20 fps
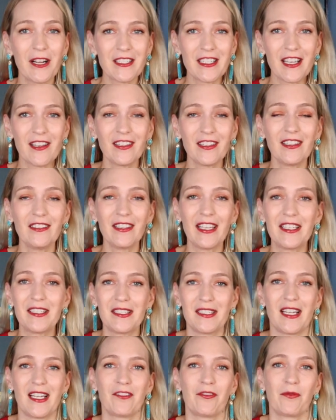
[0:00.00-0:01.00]
break down the
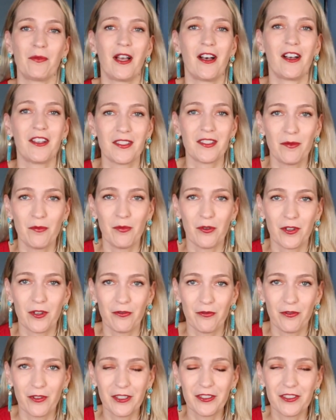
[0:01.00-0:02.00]
latest stats from the Austin Board
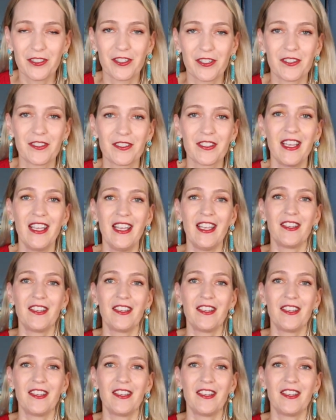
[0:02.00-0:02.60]
of Realtors.